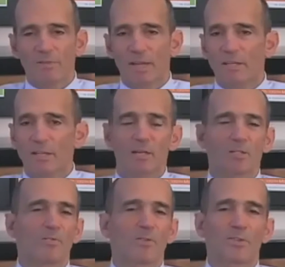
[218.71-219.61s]

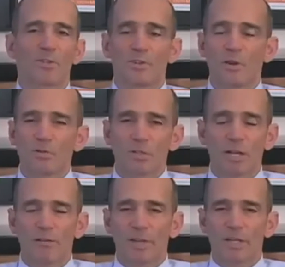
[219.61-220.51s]
non-toxic, virtually no side
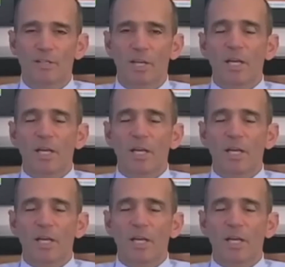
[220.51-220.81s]
effects.